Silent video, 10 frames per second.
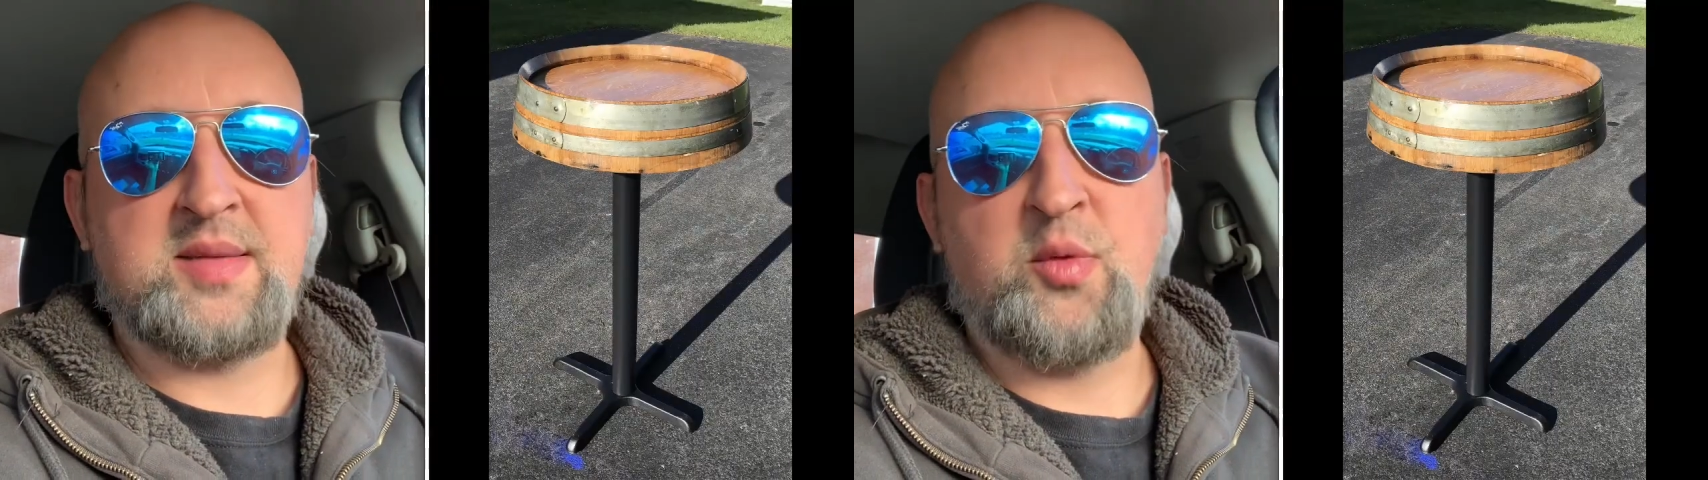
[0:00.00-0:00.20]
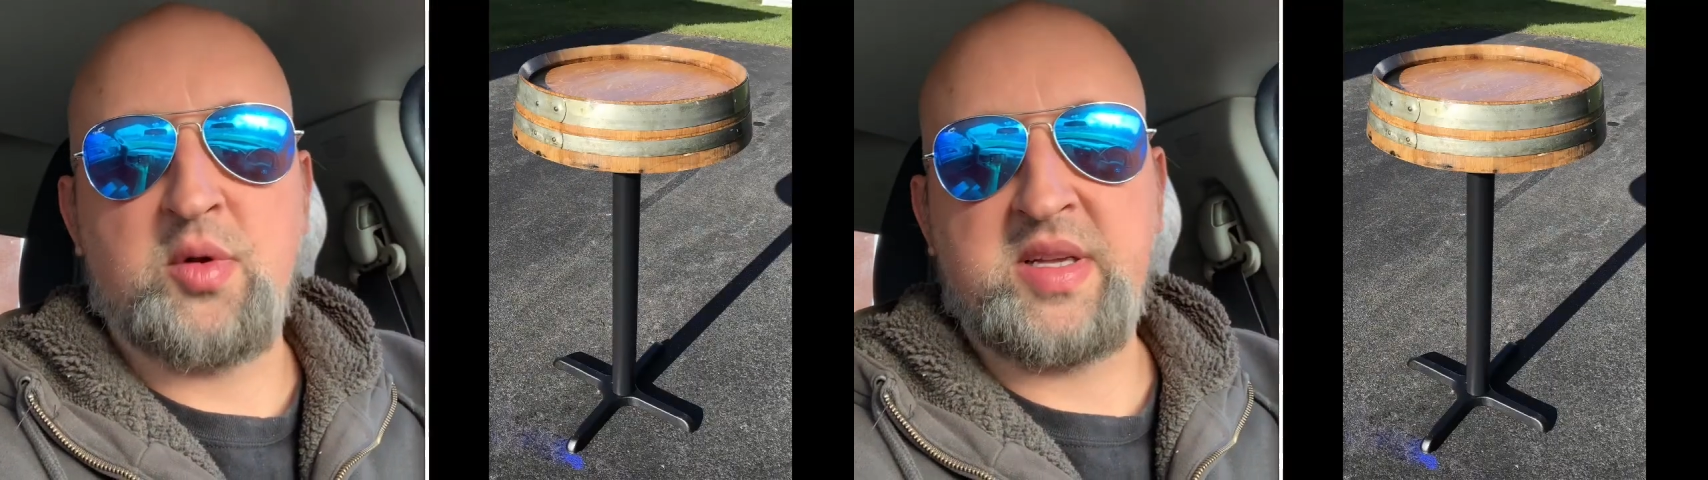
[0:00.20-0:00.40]

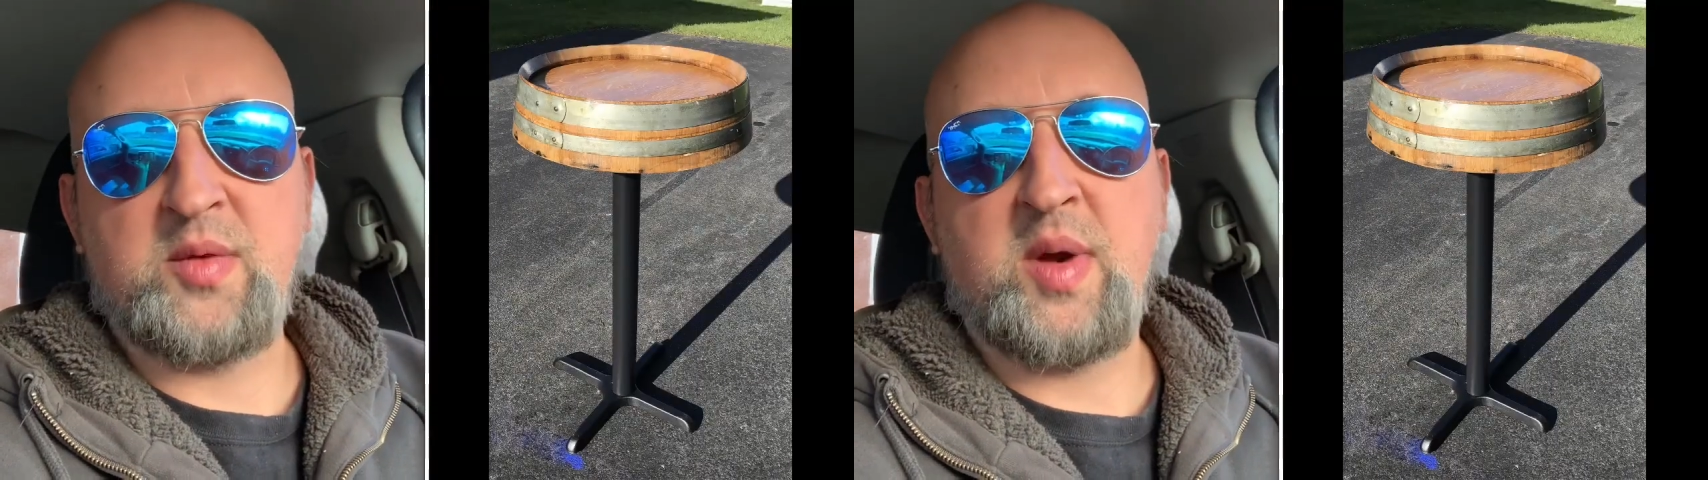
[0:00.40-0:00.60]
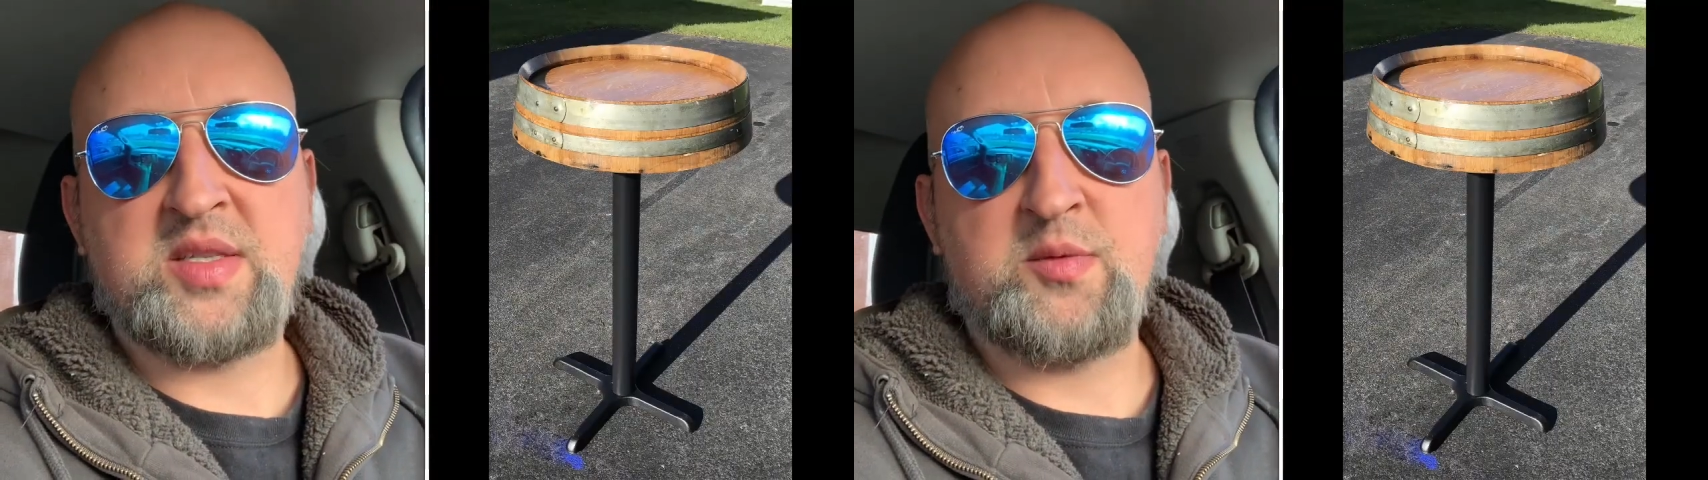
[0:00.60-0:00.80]
more like the
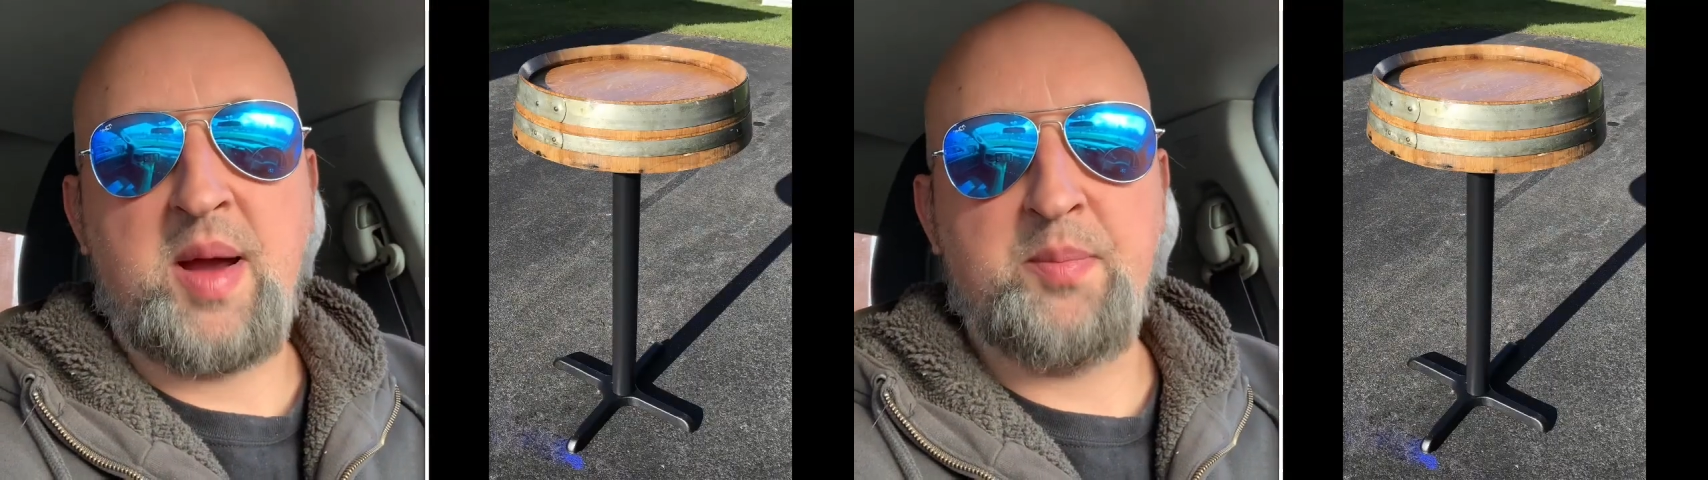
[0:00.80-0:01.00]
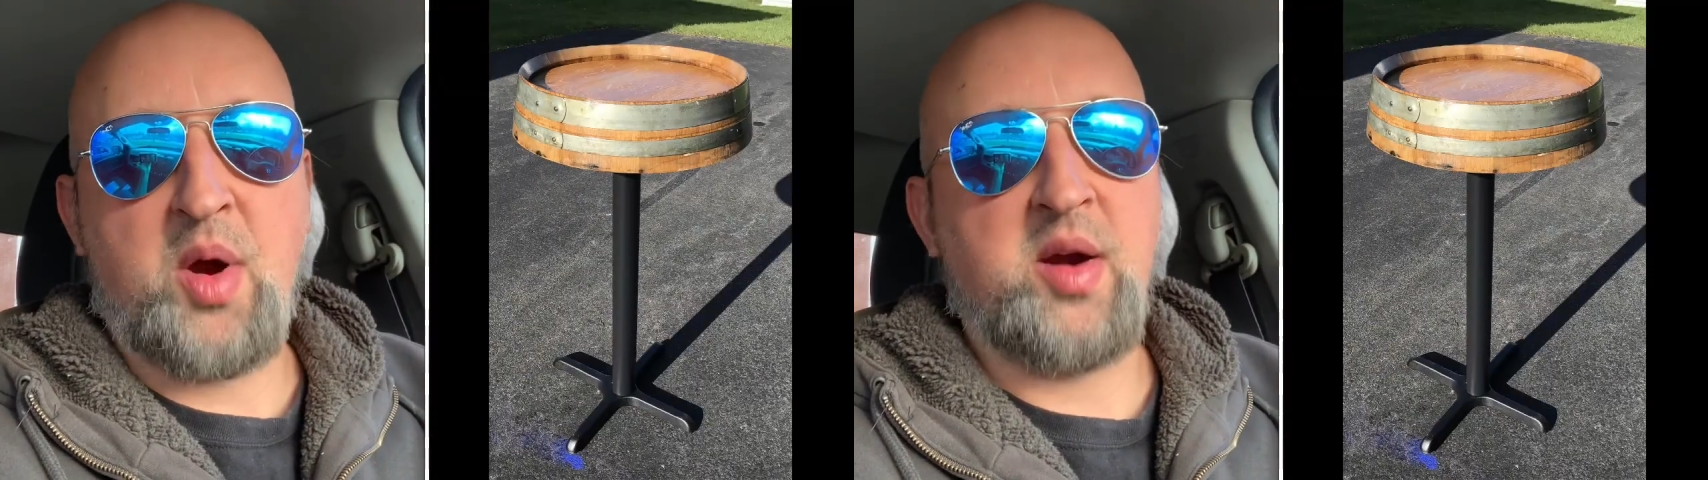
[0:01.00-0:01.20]

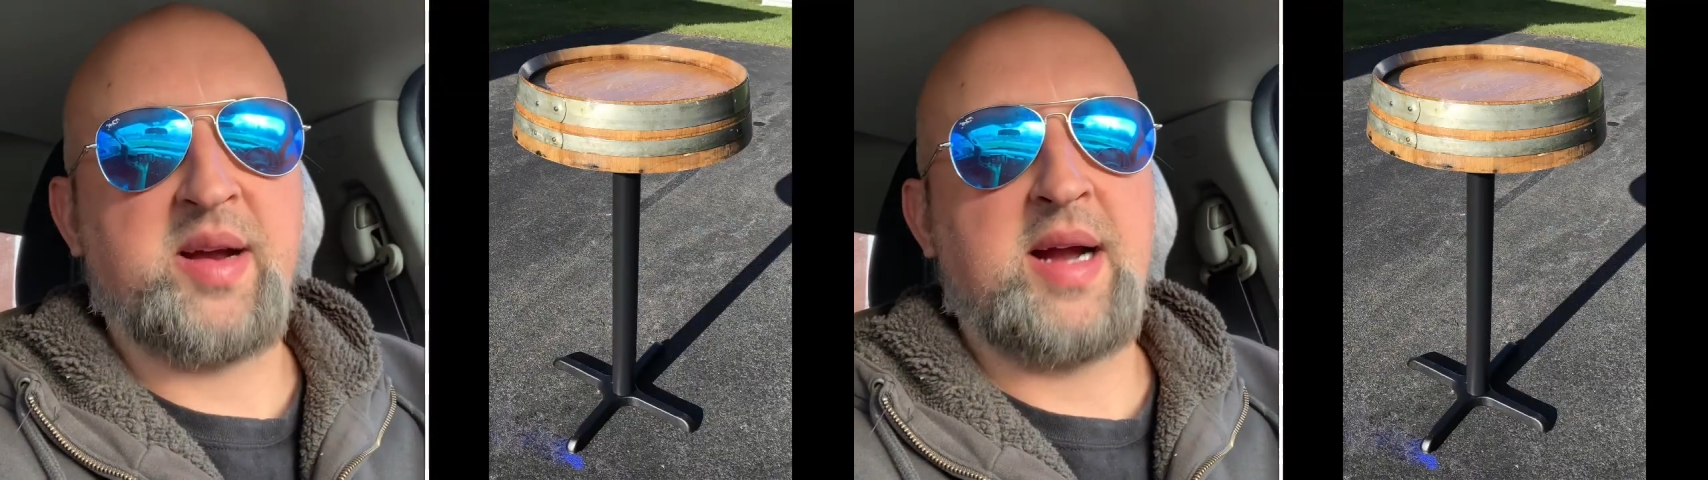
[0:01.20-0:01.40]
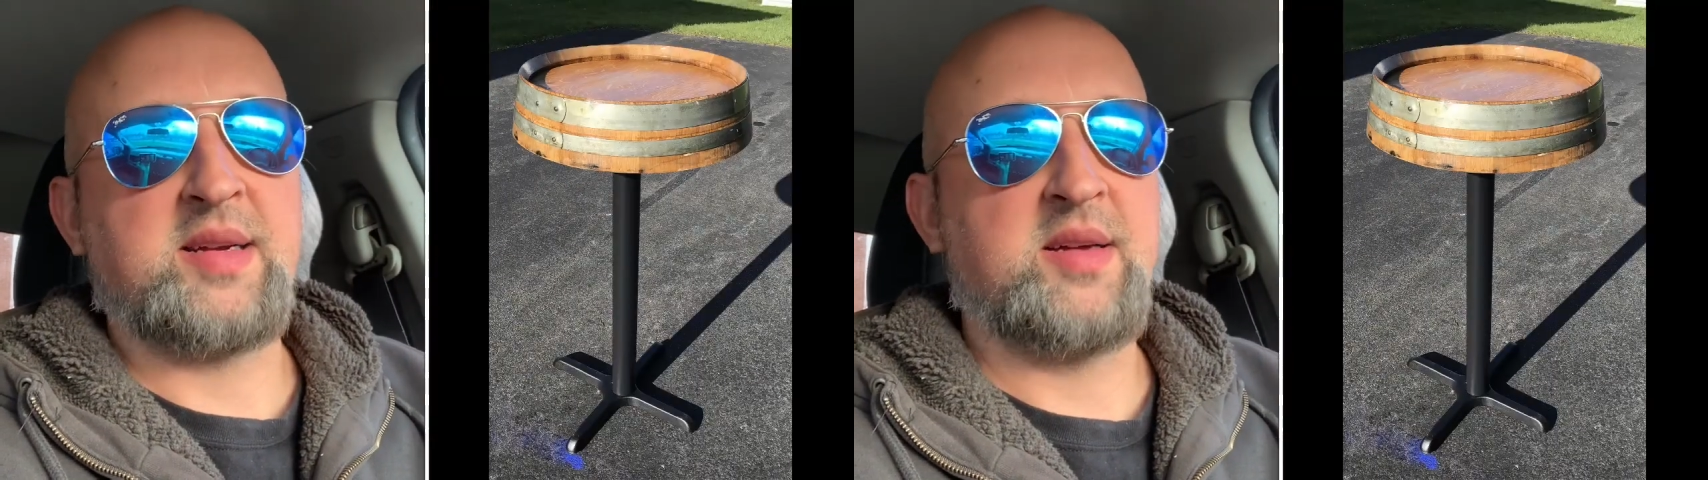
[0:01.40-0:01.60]
restaurant bar
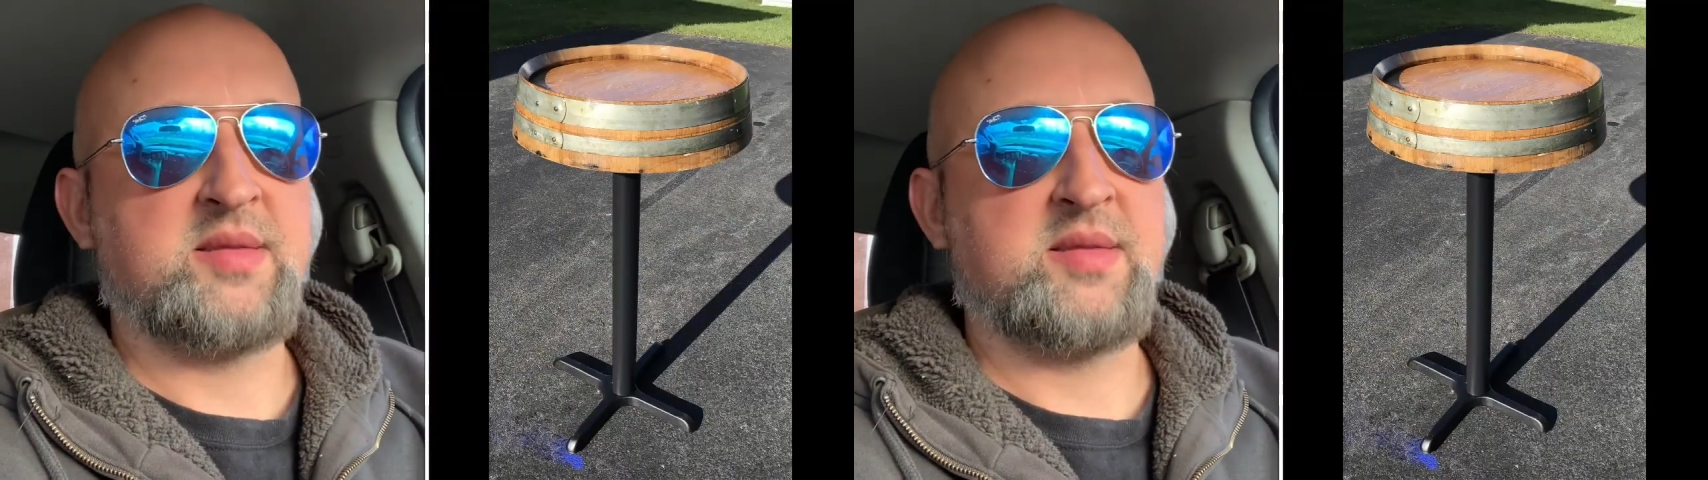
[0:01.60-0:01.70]
cocktail